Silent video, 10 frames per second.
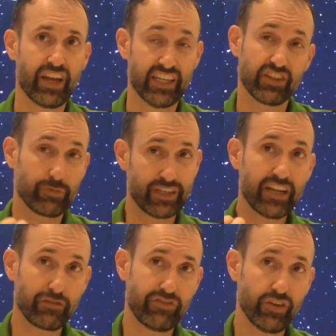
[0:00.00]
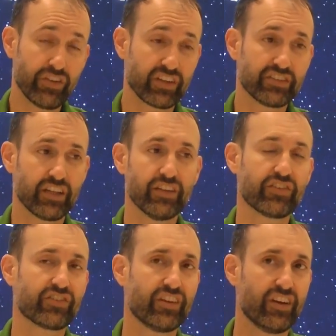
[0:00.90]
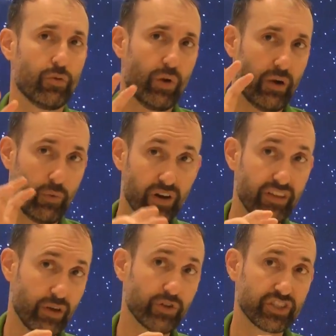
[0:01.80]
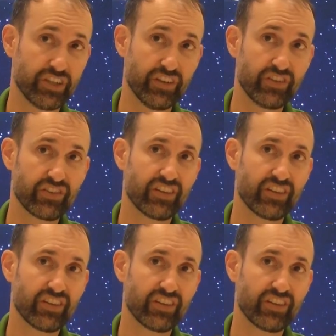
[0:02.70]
And it's the magnetic field that can tell us where the ocean is,